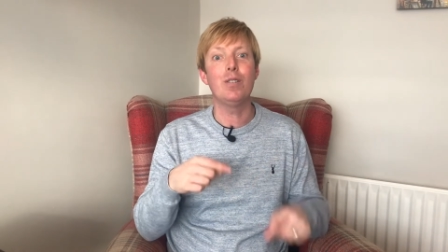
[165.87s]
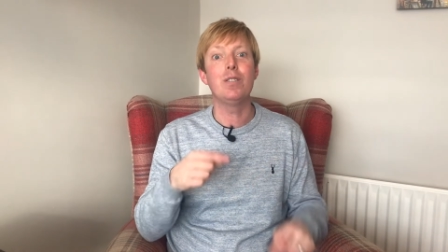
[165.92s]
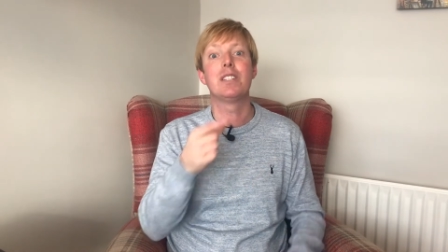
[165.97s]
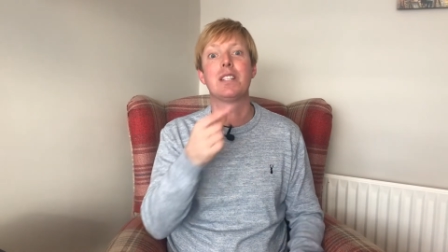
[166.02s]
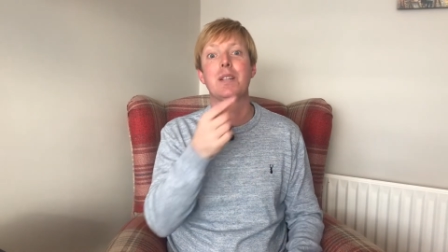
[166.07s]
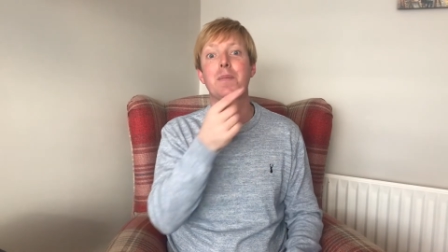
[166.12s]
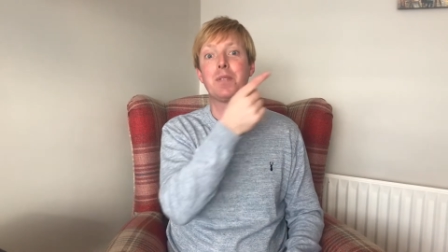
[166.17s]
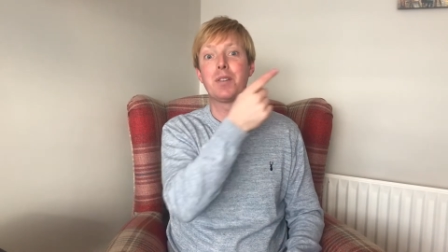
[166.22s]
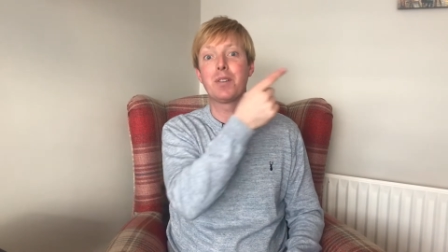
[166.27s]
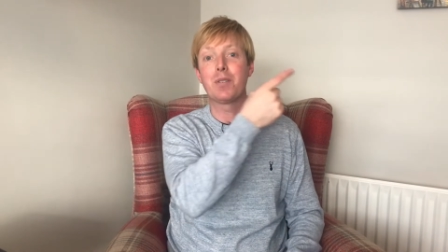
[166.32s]

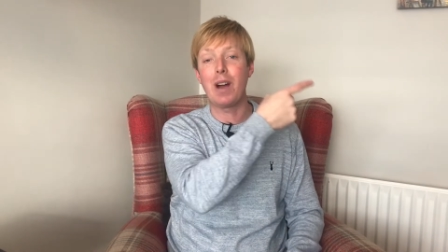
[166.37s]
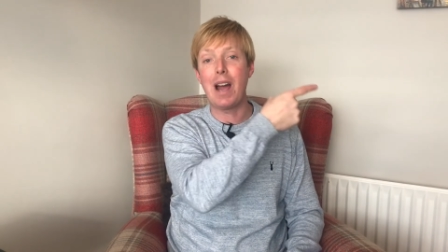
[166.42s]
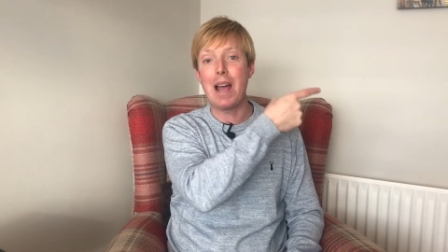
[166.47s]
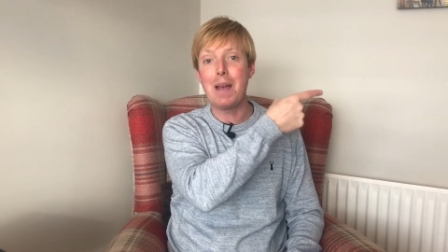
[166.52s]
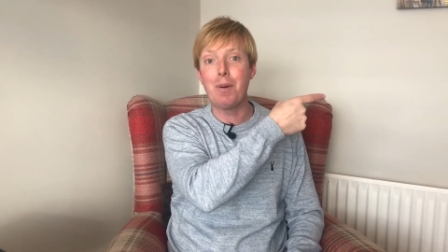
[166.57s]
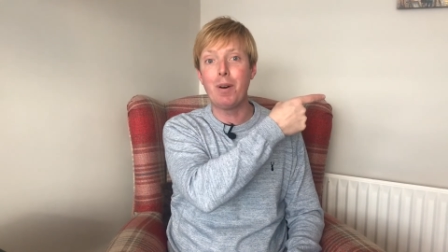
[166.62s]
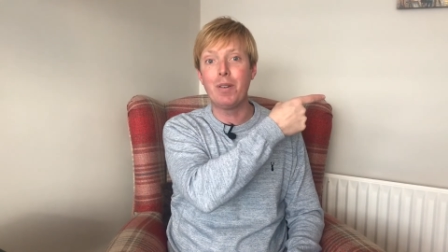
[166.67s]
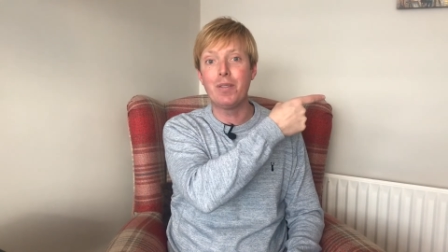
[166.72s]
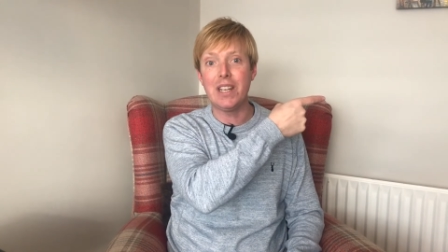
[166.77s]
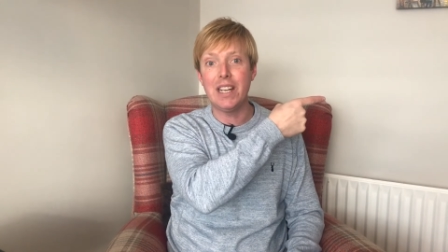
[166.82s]
Subscribe
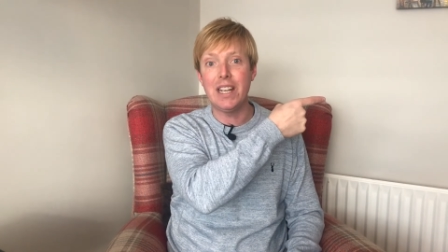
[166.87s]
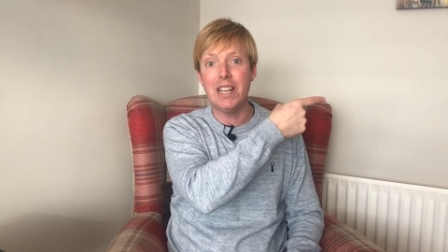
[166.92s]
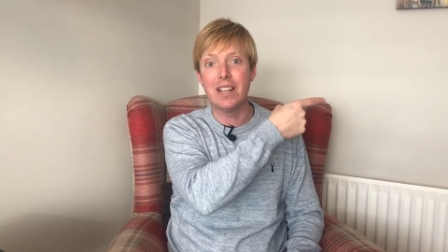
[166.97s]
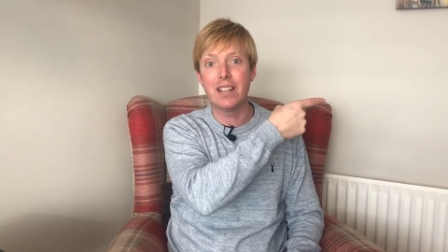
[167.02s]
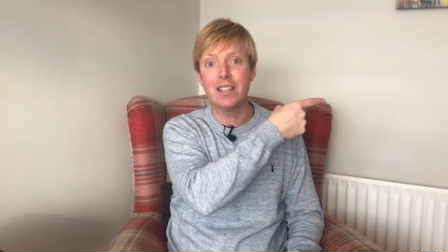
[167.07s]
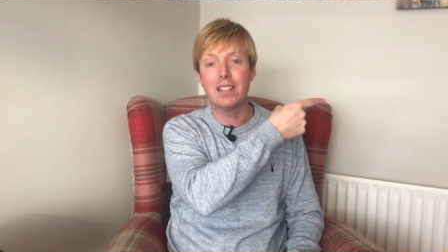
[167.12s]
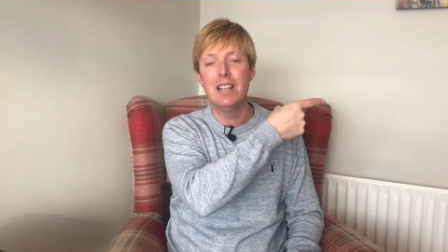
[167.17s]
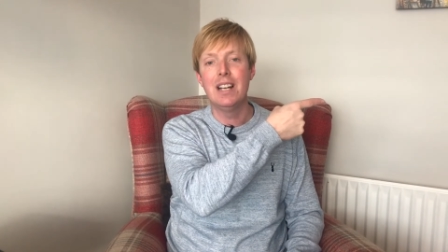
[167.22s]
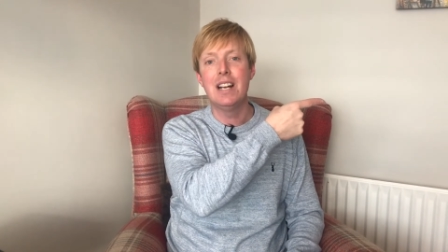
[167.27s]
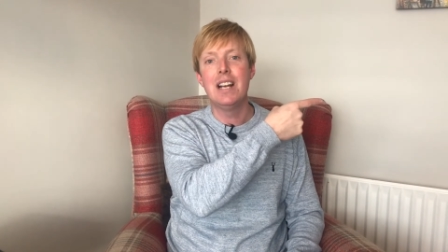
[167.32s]
over
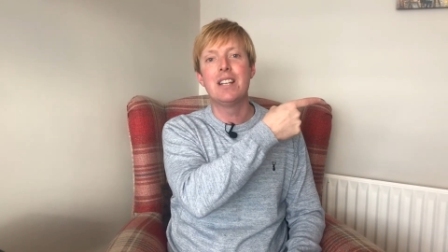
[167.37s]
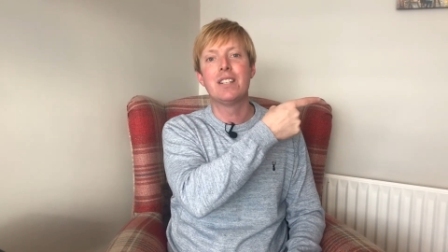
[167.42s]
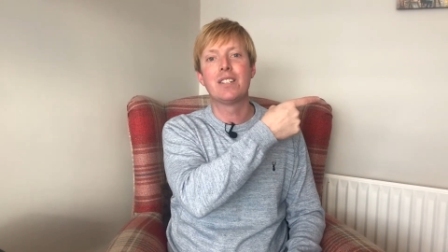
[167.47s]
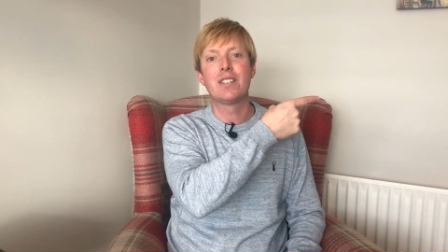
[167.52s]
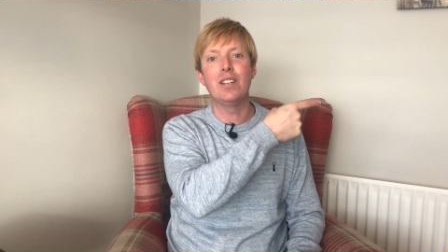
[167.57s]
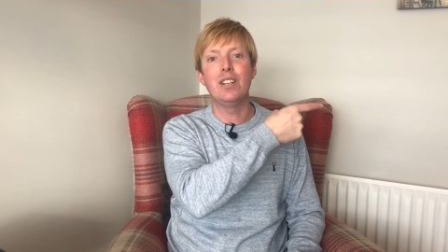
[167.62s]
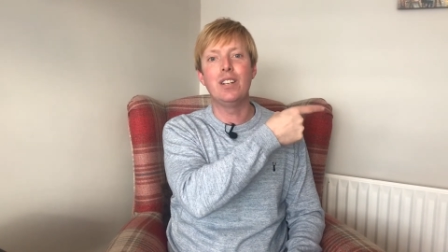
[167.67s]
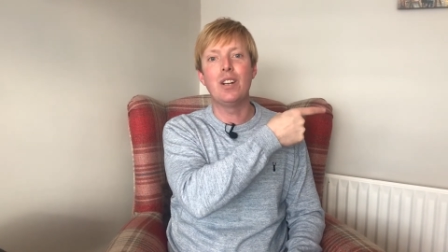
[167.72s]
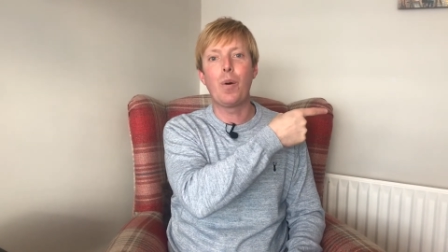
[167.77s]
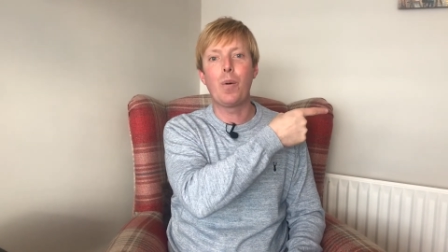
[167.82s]
here so
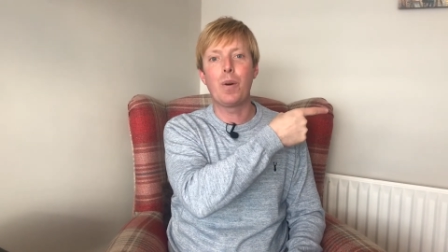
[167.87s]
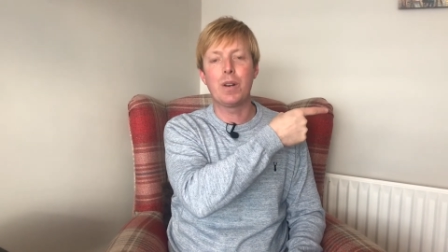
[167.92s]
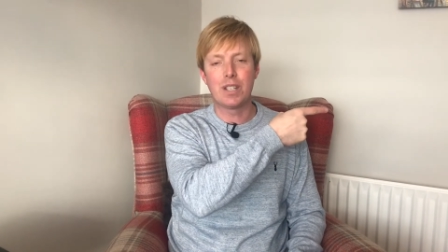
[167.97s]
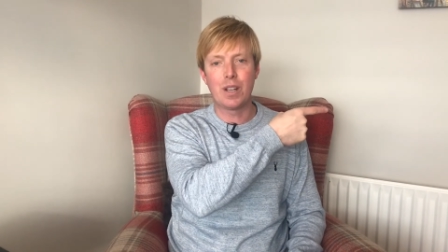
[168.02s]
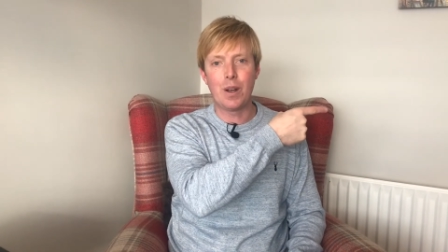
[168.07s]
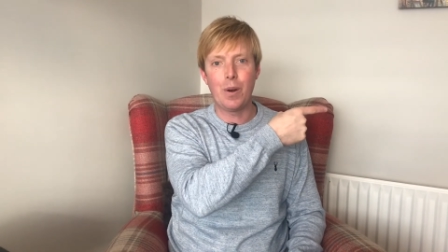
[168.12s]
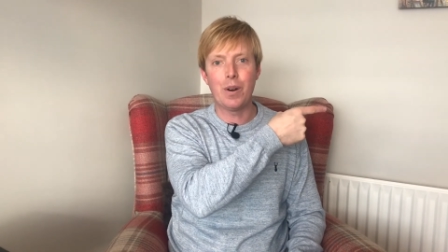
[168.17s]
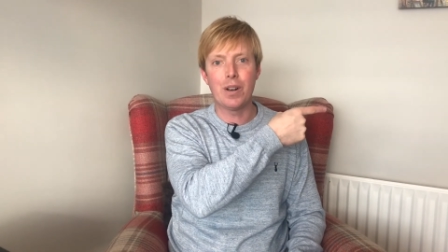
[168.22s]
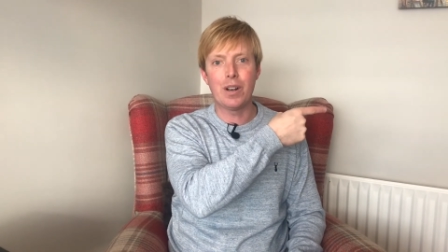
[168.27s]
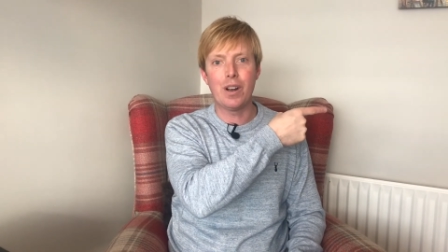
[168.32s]
you know what's
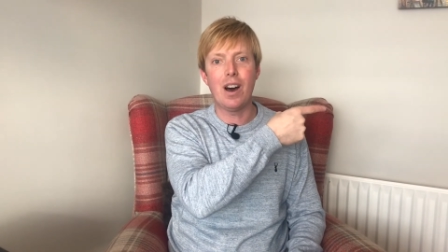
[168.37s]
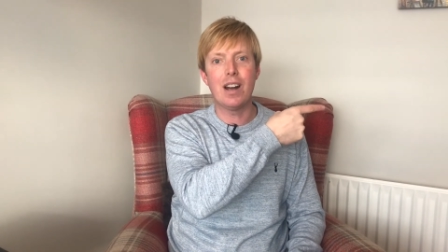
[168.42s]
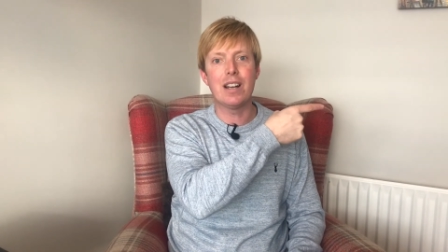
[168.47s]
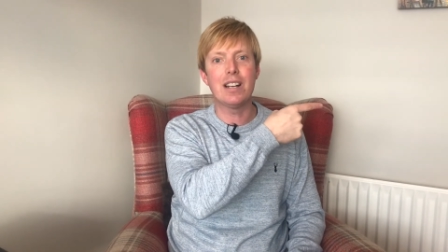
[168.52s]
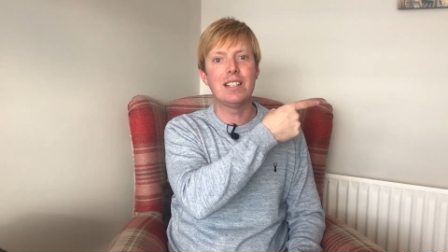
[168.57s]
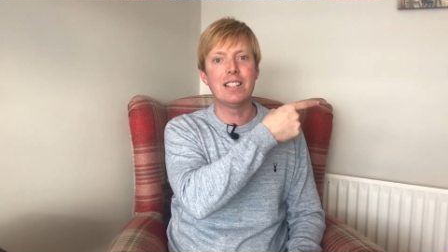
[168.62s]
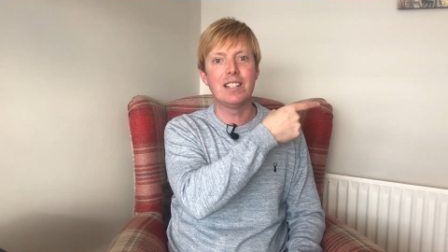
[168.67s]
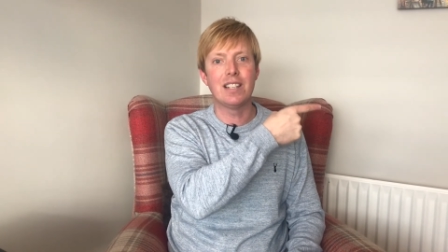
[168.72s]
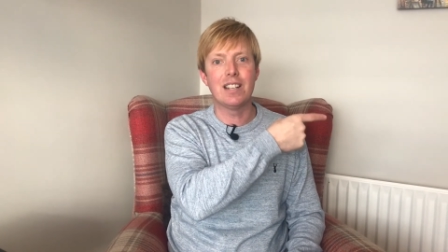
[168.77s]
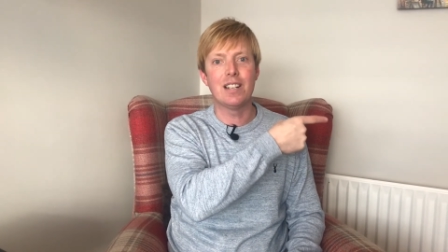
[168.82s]
going on and
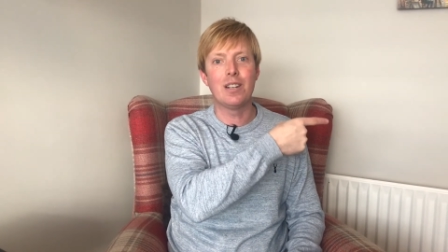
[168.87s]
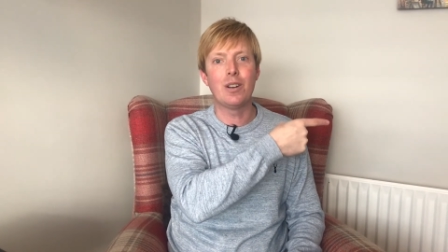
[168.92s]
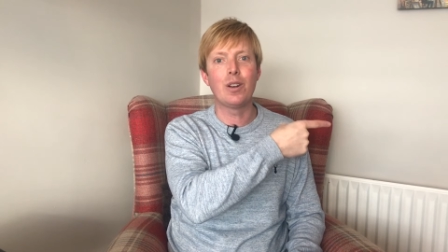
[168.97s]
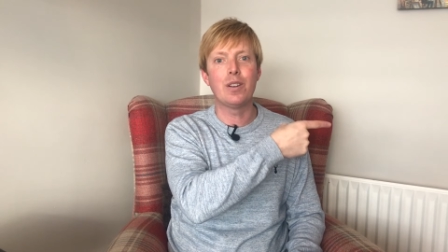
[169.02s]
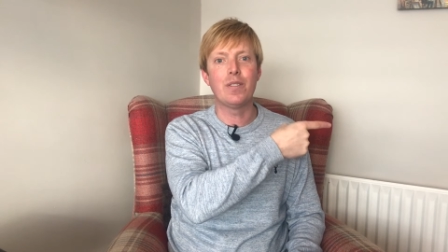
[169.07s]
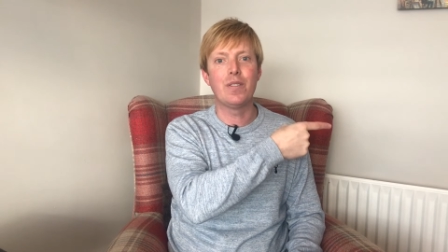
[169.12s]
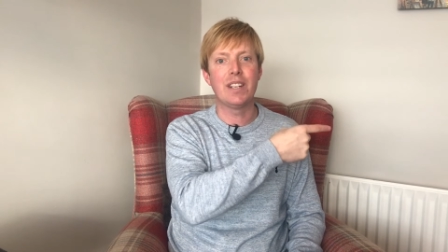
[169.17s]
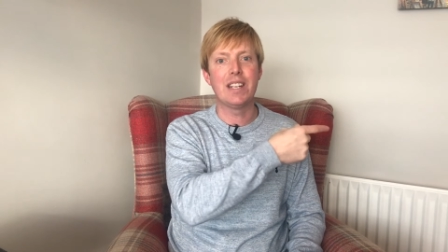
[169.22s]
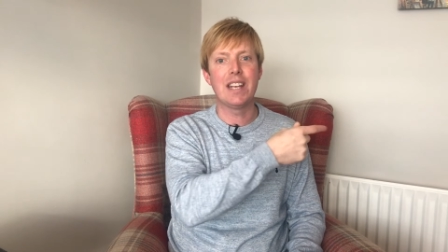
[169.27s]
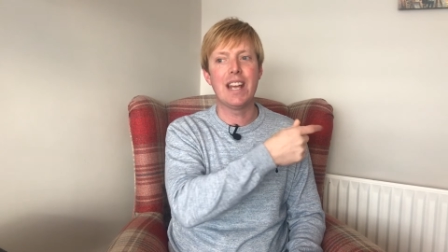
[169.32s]
to the
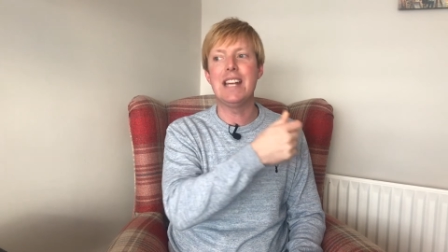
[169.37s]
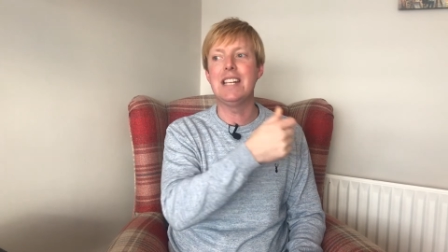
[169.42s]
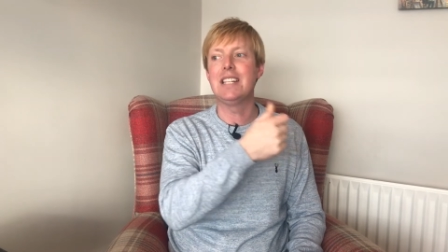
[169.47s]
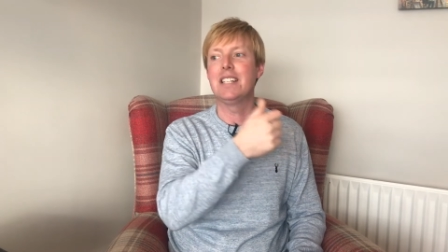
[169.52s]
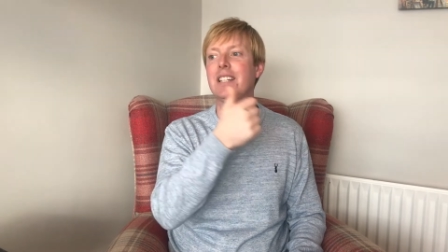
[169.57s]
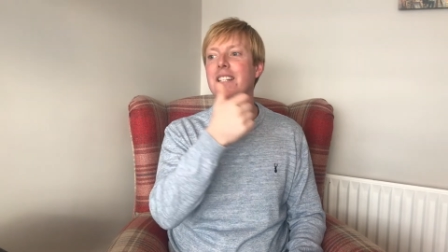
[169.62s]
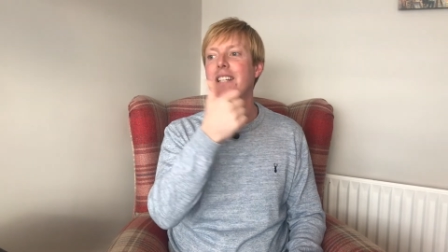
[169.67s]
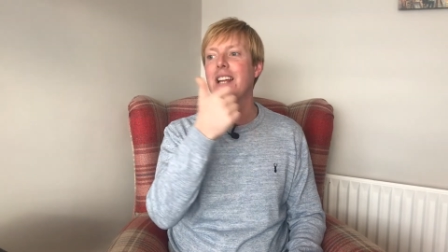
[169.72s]
notifications,